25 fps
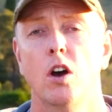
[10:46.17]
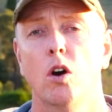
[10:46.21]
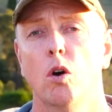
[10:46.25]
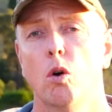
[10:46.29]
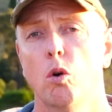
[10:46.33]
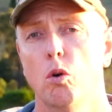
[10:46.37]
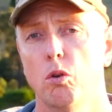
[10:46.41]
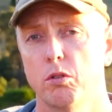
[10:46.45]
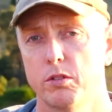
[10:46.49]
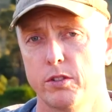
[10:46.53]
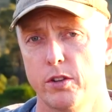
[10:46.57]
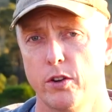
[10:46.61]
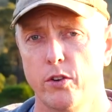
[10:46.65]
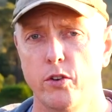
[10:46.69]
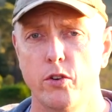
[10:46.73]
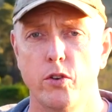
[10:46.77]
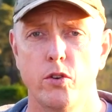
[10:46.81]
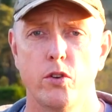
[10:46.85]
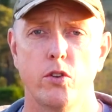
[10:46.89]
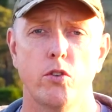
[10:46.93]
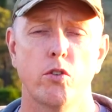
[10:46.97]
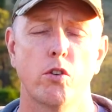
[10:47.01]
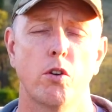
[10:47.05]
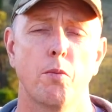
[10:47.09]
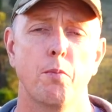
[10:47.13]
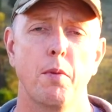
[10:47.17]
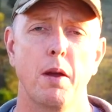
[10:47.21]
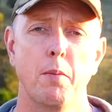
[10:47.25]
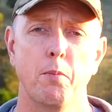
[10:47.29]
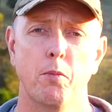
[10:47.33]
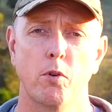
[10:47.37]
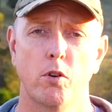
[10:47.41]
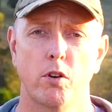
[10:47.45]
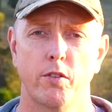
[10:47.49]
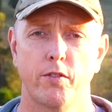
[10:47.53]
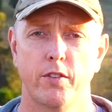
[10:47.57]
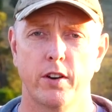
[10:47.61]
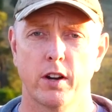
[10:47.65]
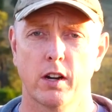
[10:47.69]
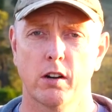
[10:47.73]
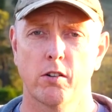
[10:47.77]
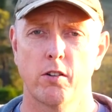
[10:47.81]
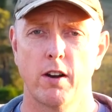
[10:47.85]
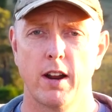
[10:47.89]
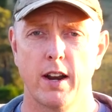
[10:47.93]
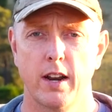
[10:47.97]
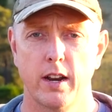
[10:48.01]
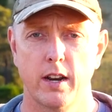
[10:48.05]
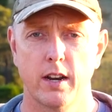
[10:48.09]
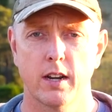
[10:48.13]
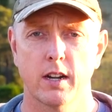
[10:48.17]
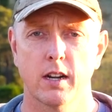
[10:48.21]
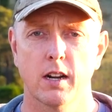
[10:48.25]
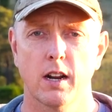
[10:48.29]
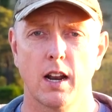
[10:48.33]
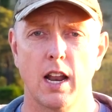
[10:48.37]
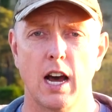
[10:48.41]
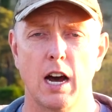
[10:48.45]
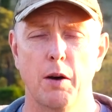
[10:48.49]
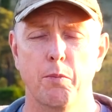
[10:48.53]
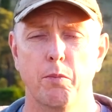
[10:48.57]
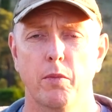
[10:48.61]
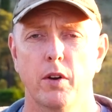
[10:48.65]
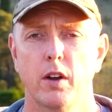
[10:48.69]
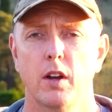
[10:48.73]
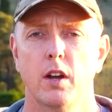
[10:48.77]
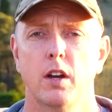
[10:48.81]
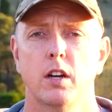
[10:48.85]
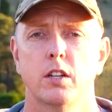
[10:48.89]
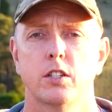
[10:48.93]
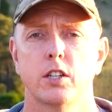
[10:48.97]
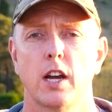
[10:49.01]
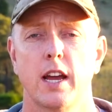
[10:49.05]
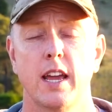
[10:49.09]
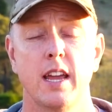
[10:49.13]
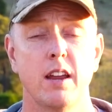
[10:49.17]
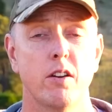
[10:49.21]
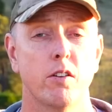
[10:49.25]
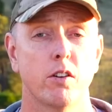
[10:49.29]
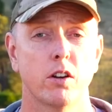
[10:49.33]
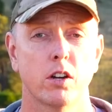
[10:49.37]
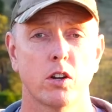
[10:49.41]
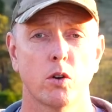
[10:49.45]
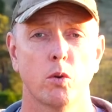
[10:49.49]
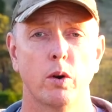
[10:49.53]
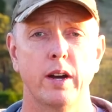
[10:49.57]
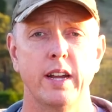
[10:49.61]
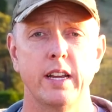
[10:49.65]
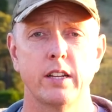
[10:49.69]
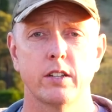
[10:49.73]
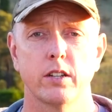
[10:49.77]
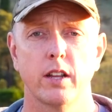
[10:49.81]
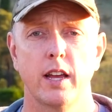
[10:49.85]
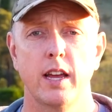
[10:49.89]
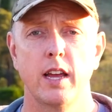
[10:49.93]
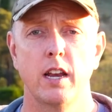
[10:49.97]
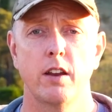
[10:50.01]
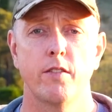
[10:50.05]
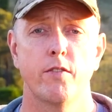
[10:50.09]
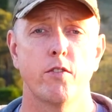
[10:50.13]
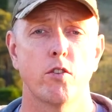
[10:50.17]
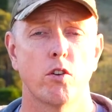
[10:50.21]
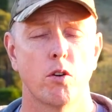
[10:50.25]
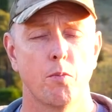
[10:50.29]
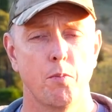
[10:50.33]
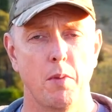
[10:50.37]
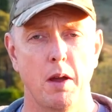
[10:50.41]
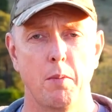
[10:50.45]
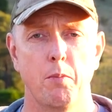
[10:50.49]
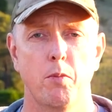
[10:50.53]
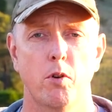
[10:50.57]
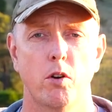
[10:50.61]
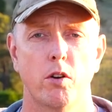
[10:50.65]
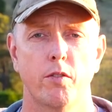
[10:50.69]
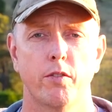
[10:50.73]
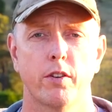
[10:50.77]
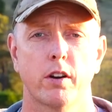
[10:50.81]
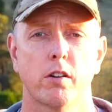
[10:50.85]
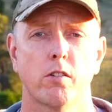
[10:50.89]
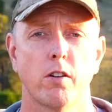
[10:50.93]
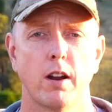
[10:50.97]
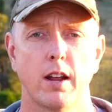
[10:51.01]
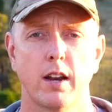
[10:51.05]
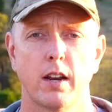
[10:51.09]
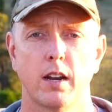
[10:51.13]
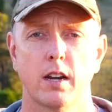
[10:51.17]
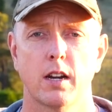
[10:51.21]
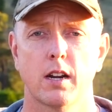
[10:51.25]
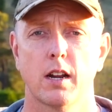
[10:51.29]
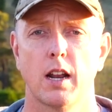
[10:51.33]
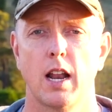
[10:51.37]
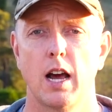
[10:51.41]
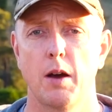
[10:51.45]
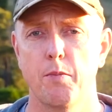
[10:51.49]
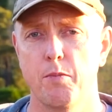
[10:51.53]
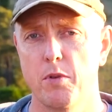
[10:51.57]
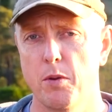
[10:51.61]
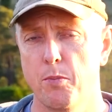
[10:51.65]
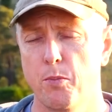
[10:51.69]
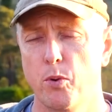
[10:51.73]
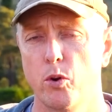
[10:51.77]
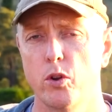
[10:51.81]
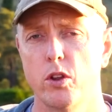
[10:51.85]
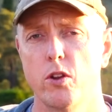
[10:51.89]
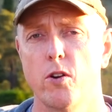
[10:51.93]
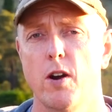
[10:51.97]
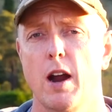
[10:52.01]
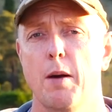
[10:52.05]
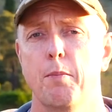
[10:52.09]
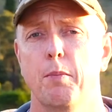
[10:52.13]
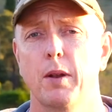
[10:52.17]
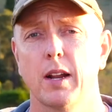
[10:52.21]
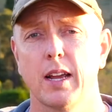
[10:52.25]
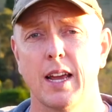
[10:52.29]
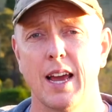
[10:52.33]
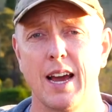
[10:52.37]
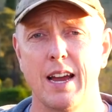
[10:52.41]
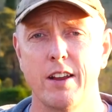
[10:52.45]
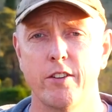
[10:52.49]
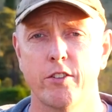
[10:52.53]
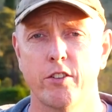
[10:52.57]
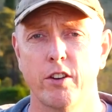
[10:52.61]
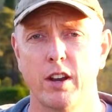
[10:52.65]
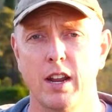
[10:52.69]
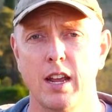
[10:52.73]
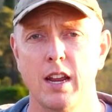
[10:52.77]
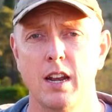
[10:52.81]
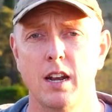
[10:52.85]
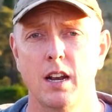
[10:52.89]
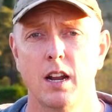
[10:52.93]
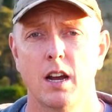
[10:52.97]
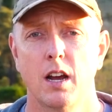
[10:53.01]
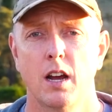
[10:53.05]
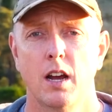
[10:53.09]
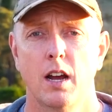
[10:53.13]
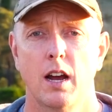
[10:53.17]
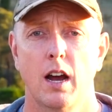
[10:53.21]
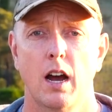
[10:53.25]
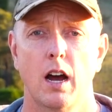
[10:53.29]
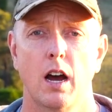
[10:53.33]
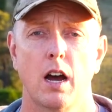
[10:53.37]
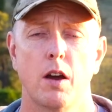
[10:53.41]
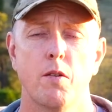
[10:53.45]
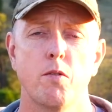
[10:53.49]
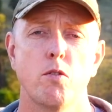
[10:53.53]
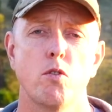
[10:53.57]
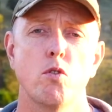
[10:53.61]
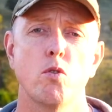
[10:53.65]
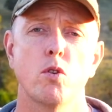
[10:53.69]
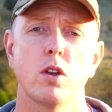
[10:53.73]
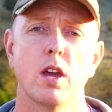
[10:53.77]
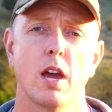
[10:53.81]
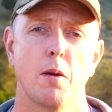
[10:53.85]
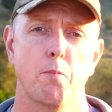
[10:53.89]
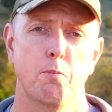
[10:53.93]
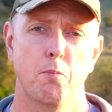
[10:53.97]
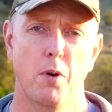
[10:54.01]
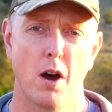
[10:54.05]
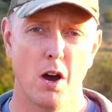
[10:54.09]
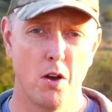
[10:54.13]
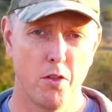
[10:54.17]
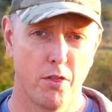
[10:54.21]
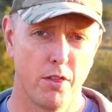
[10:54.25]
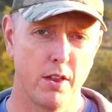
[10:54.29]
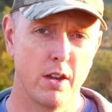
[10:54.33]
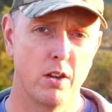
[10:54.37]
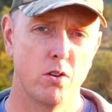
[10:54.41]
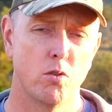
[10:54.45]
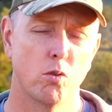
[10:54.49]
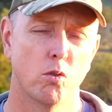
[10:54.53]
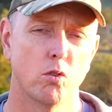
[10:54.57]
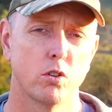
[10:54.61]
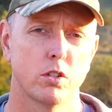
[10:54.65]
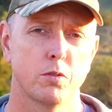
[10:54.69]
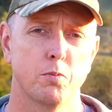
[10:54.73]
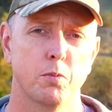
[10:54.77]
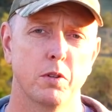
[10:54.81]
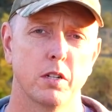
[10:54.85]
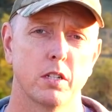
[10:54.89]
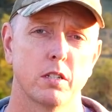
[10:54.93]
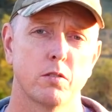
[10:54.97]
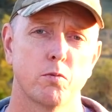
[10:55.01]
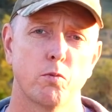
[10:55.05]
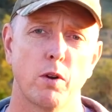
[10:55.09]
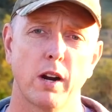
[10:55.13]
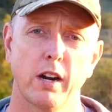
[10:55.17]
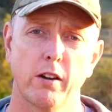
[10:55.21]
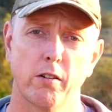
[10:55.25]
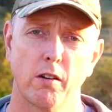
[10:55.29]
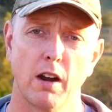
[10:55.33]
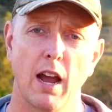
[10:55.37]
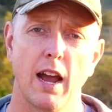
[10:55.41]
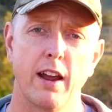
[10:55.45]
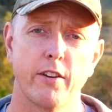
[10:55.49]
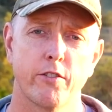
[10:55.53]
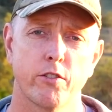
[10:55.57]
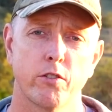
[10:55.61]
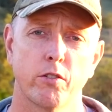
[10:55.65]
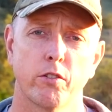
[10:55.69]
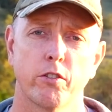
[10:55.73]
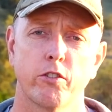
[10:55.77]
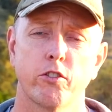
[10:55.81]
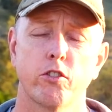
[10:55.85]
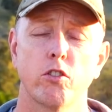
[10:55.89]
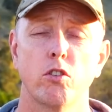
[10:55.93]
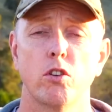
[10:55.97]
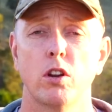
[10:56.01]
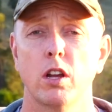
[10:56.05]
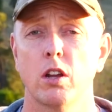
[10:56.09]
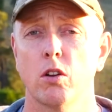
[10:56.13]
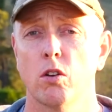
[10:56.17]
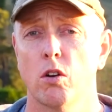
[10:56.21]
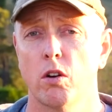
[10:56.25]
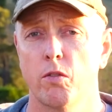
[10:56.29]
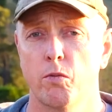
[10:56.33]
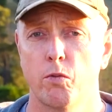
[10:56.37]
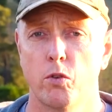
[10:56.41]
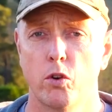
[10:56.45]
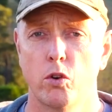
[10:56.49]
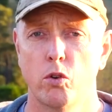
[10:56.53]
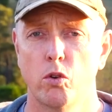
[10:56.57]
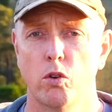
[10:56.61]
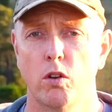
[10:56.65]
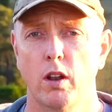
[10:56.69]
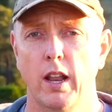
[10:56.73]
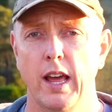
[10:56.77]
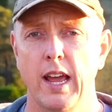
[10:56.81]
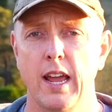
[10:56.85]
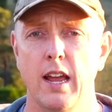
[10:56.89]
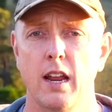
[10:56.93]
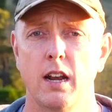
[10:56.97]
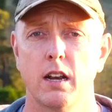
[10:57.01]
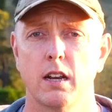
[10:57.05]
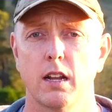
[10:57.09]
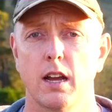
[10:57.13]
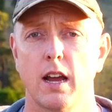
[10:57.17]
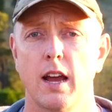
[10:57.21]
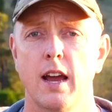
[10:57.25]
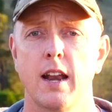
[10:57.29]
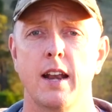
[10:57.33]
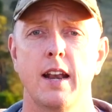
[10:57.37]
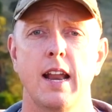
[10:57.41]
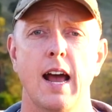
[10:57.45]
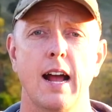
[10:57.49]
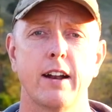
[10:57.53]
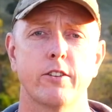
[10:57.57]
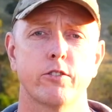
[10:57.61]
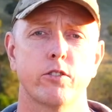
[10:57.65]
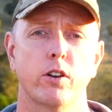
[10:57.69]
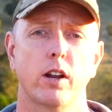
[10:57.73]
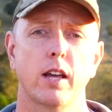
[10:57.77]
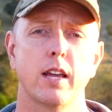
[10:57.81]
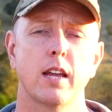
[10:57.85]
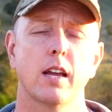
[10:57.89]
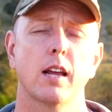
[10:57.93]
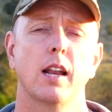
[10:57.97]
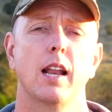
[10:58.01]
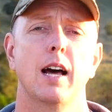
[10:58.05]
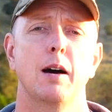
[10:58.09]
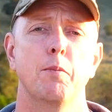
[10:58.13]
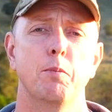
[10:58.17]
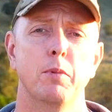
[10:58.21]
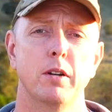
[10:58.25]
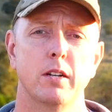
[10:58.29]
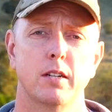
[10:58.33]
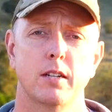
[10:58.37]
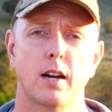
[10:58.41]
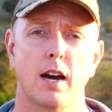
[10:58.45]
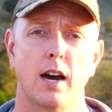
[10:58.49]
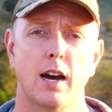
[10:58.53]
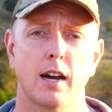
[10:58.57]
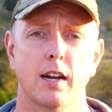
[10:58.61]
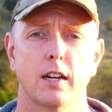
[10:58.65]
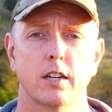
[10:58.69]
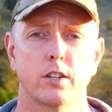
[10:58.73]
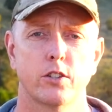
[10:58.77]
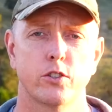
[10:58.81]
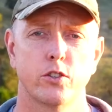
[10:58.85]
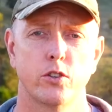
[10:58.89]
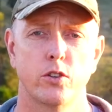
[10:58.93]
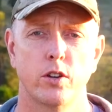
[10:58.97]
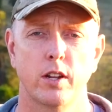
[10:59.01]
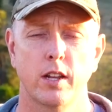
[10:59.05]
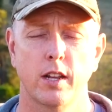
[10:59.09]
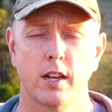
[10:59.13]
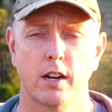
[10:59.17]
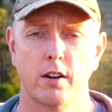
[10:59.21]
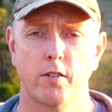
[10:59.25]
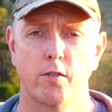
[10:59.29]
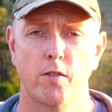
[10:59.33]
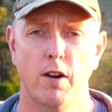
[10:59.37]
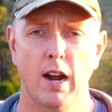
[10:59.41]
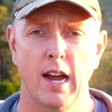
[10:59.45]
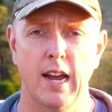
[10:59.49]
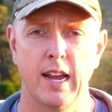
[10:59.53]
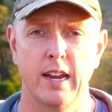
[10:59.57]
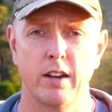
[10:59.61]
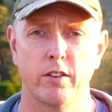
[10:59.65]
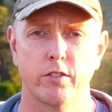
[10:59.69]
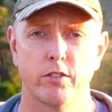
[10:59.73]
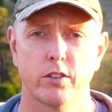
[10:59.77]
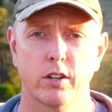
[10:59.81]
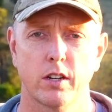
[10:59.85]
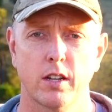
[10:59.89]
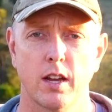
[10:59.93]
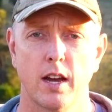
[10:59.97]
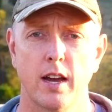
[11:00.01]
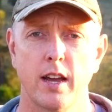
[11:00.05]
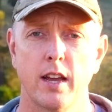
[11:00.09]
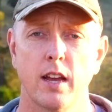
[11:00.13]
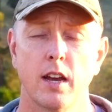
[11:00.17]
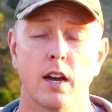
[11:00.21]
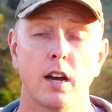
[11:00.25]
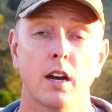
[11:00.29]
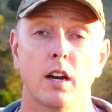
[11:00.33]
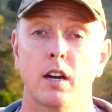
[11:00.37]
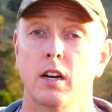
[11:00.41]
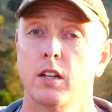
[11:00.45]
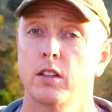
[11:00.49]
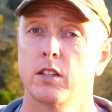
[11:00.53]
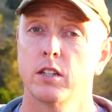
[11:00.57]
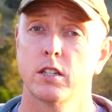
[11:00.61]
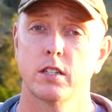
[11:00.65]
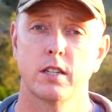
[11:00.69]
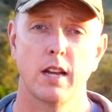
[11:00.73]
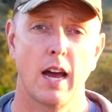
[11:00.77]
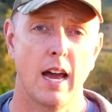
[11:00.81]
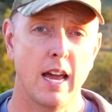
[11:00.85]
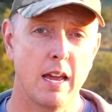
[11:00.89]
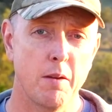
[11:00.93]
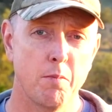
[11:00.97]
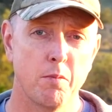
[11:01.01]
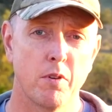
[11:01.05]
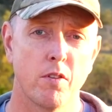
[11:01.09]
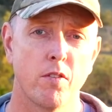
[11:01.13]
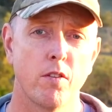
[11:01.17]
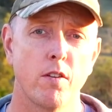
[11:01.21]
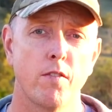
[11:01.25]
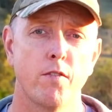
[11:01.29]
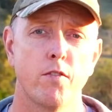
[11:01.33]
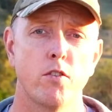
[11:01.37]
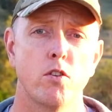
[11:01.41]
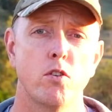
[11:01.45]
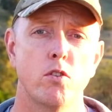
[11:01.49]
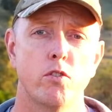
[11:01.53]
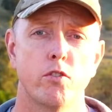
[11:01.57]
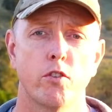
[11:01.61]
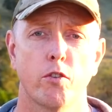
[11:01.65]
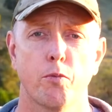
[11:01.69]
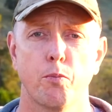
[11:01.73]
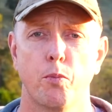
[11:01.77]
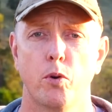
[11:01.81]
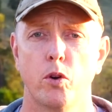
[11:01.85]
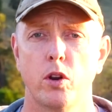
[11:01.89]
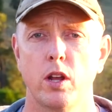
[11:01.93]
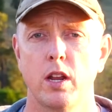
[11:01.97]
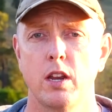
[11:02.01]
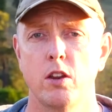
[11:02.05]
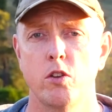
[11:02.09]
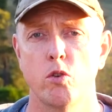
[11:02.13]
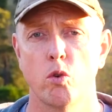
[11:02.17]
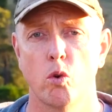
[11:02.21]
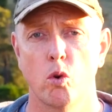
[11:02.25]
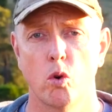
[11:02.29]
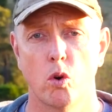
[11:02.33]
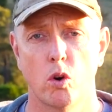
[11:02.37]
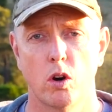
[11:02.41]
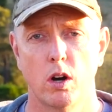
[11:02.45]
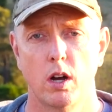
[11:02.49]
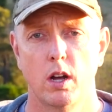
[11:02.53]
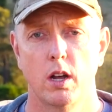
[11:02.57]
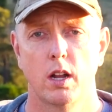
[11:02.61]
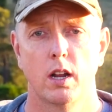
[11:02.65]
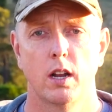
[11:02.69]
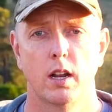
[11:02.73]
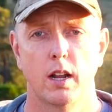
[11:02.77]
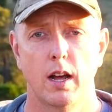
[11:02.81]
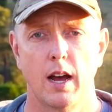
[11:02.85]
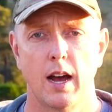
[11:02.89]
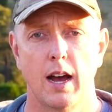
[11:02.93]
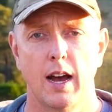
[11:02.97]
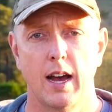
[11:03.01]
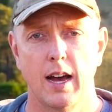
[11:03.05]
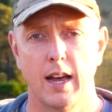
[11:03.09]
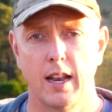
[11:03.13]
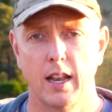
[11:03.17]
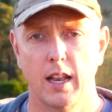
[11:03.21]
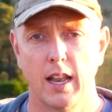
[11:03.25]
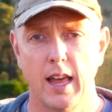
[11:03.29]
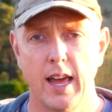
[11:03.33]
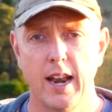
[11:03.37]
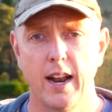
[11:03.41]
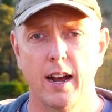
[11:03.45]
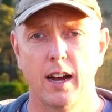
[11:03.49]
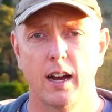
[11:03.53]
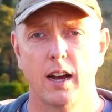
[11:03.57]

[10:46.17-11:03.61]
Or two, you're a member of an accredited club. So here in Queensland, if you're a member of an accredited club, you put your application in, you get both endorsements, recreational shooting on rural land and naturally club and target shooting at a range, okay? The same as if you just put in your letter